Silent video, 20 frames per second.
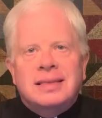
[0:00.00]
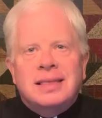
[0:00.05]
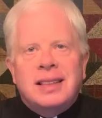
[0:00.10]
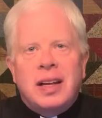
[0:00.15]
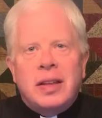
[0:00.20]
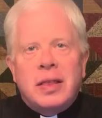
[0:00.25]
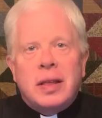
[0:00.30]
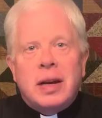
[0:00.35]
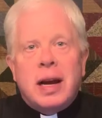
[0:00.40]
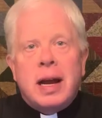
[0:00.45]

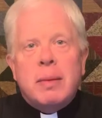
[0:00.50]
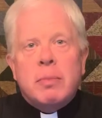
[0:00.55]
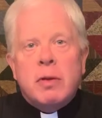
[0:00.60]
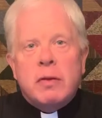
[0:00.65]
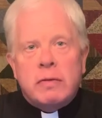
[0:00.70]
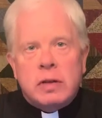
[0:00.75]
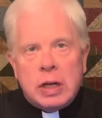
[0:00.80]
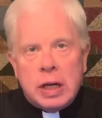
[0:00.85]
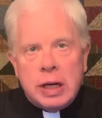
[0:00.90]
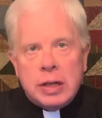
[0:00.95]
In the name
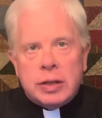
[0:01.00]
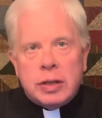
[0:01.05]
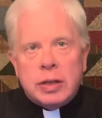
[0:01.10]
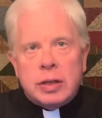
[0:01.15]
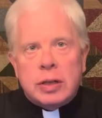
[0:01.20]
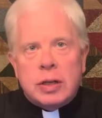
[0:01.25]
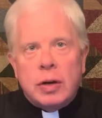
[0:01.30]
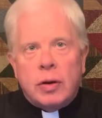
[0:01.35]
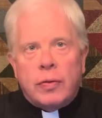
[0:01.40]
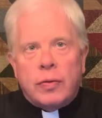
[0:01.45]
of Jesus,
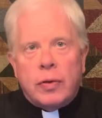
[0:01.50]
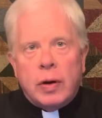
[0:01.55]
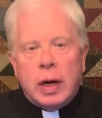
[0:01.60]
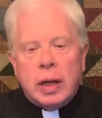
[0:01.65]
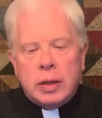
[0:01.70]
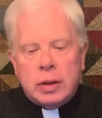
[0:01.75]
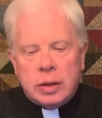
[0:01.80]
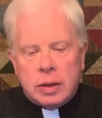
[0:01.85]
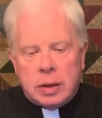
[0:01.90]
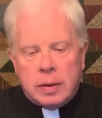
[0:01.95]
dear
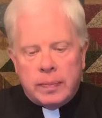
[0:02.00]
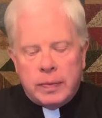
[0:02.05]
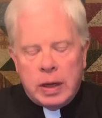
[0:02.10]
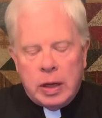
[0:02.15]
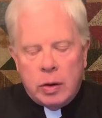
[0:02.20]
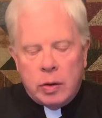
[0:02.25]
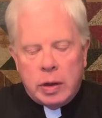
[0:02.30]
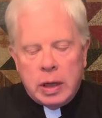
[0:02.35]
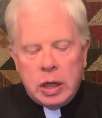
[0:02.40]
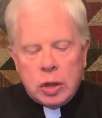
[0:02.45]
friends,
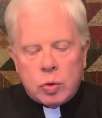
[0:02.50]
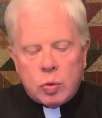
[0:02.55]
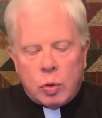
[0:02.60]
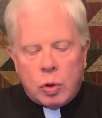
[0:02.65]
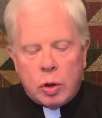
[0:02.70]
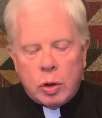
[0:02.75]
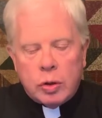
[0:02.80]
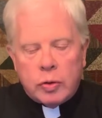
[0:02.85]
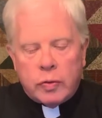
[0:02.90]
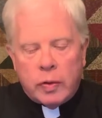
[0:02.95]
hear these
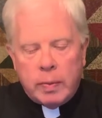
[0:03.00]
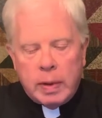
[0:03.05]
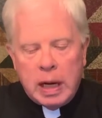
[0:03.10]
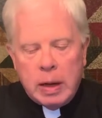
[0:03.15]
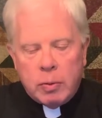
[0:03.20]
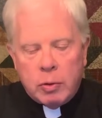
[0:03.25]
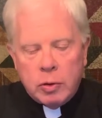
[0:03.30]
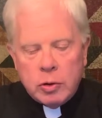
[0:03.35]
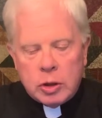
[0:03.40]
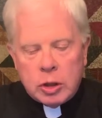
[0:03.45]
words from
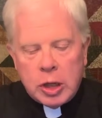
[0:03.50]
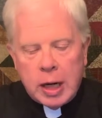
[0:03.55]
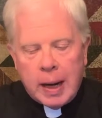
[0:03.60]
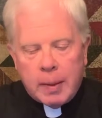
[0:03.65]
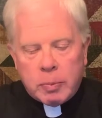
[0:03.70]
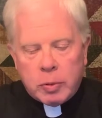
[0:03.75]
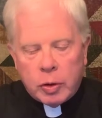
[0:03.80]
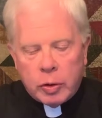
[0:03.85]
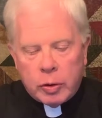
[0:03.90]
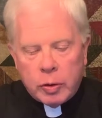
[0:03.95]
Hebrews
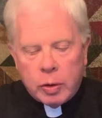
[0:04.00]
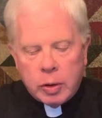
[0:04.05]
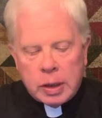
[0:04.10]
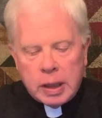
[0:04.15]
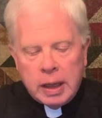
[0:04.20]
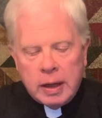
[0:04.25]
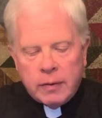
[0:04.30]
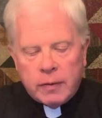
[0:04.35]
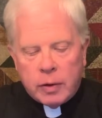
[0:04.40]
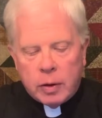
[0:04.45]
chapter
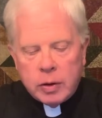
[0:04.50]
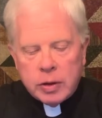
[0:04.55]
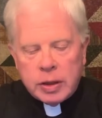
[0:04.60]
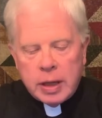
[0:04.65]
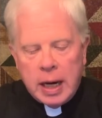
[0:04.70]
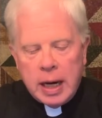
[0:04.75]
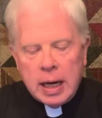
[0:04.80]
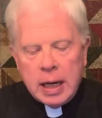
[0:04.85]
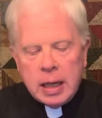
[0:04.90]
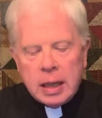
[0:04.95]
13, verse
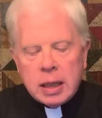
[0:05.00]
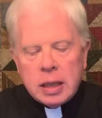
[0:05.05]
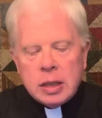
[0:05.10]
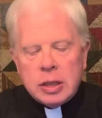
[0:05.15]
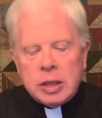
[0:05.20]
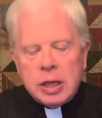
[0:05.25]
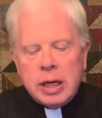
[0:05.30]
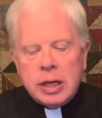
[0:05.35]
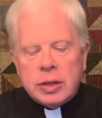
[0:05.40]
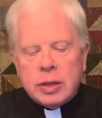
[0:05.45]
8
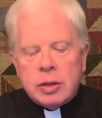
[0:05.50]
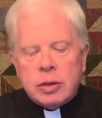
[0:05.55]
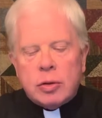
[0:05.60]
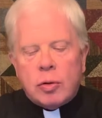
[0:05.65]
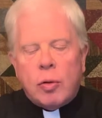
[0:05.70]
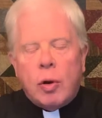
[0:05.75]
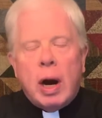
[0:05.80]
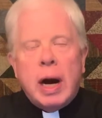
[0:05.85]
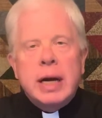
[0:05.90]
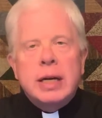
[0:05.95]
Jesus
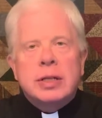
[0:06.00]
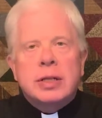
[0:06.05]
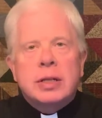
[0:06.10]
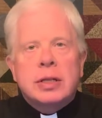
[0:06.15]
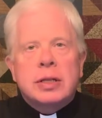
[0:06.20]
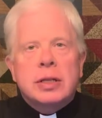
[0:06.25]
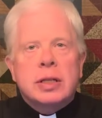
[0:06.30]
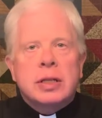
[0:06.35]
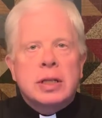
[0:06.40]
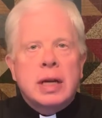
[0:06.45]
Christ is
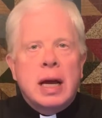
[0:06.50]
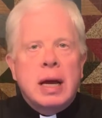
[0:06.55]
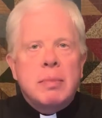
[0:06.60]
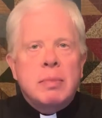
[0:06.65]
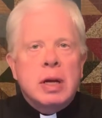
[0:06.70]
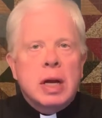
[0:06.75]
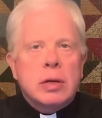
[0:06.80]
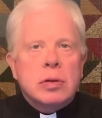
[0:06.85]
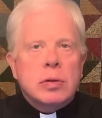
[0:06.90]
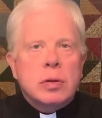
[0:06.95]
the same
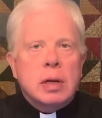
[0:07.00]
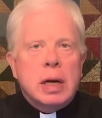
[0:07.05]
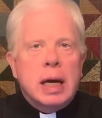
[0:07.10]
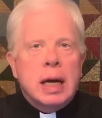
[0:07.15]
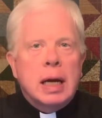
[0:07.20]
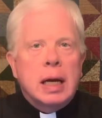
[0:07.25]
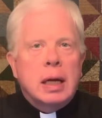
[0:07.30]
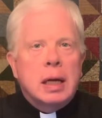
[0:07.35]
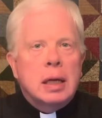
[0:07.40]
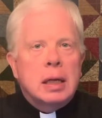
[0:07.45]

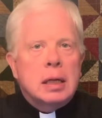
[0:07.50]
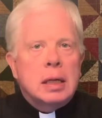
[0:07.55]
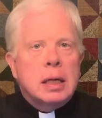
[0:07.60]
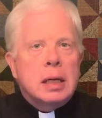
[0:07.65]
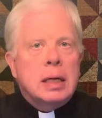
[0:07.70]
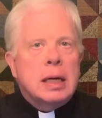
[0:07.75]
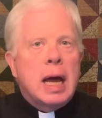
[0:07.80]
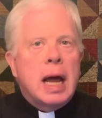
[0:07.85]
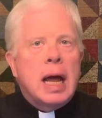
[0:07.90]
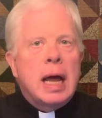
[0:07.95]
yesterday,
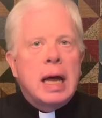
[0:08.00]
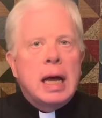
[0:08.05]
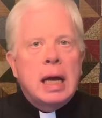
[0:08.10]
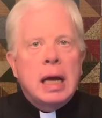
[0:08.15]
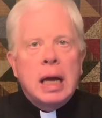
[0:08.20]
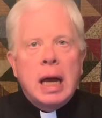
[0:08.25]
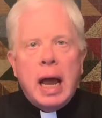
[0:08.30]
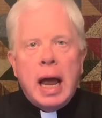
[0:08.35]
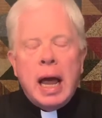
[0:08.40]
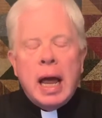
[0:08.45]

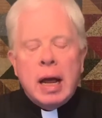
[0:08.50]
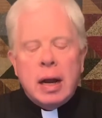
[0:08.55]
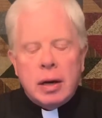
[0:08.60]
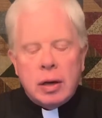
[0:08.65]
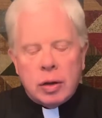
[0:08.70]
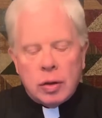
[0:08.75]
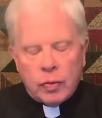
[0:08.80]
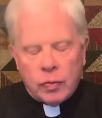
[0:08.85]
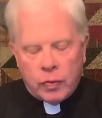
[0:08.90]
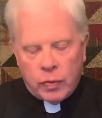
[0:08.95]
today,
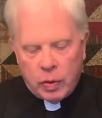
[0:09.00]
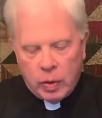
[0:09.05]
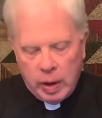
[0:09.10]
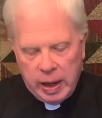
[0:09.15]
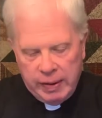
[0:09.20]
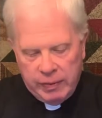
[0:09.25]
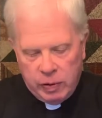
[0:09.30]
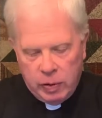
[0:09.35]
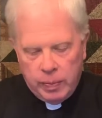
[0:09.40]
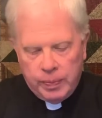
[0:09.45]
and
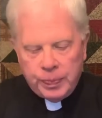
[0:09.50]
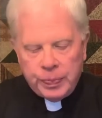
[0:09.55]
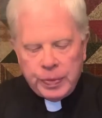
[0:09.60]
forever.